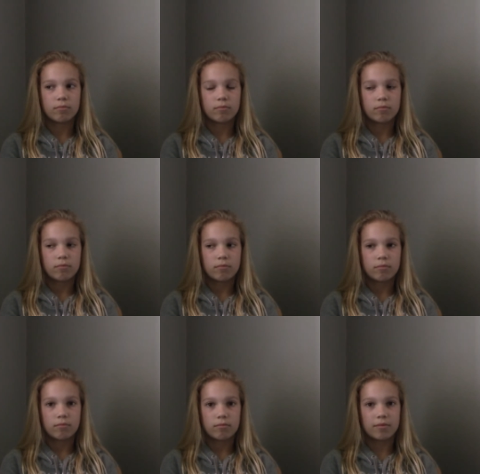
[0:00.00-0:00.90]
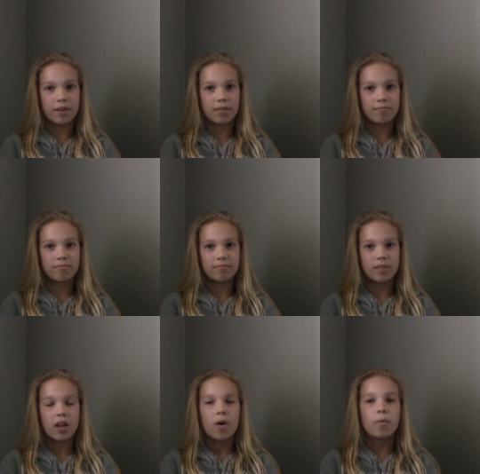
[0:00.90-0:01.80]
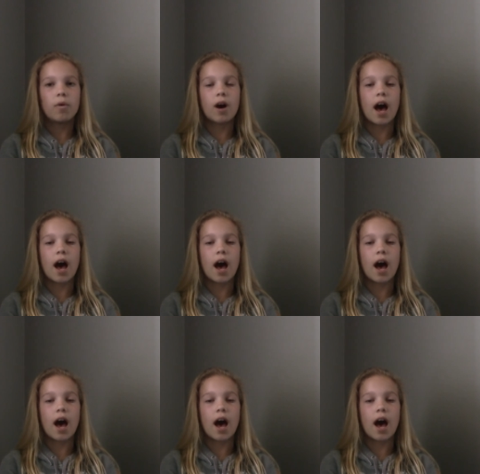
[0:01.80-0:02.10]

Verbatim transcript: Apparently not if we lost by six well, points.